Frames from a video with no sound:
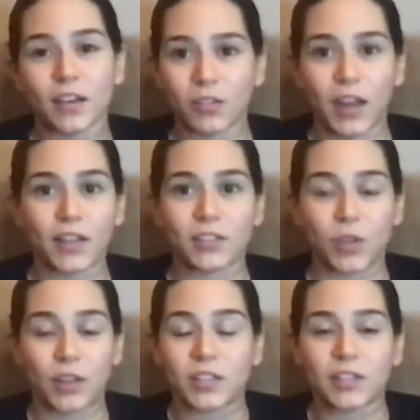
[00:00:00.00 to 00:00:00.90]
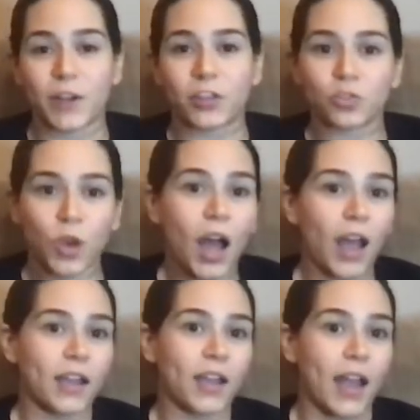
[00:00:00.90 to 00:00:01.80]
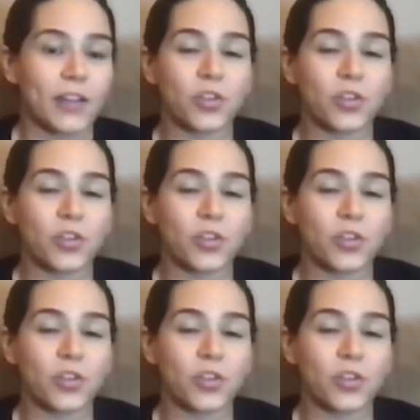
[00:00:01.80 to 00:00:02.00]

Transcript: Right. So at least if I try, I